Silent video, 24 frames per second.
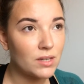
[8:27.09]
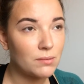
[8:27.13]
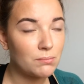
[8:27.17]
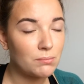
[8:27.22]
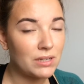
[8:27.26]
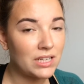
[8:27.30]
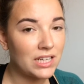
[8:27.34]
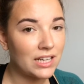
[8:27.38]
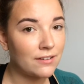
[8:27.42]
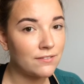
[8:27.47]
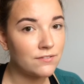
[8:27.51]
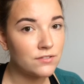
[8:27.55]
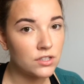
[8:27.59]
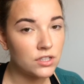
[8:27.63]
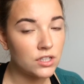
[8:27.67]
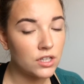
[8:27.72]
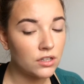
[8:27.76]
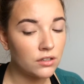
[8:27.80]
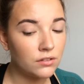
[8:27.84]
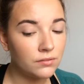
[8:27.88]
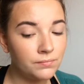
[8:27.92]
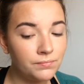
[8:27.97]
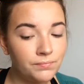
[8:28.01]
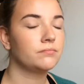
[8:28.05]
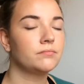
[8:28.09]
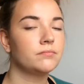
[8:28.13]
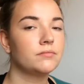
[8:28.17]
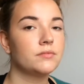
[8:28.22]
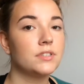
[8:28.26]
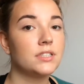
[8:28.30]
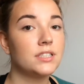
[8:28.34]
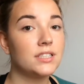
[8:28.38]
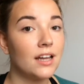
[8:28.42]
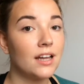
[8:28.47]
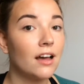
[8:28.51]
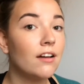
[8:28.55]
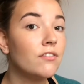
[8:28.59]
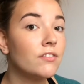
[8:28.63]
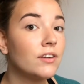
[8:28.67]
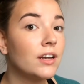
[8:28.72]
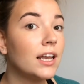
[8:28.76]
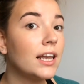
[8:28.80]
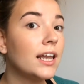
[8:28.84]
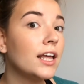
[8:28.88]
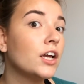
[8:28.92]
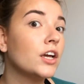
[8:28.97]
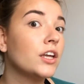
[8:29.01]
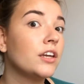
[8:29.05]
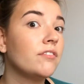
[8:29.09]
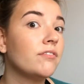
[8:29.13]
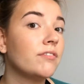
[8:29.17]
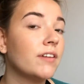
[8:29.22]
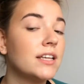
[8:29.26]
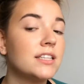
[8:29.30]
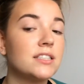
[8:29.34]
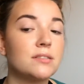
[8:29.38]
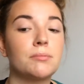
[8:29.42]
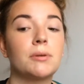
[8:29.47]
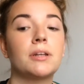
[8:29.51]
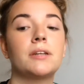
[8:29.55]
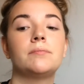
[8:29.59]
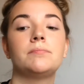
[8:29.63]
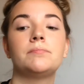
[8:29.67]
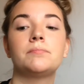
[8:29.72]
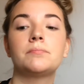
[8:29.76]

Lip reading: mid-afternoon. It's definitely a good investment.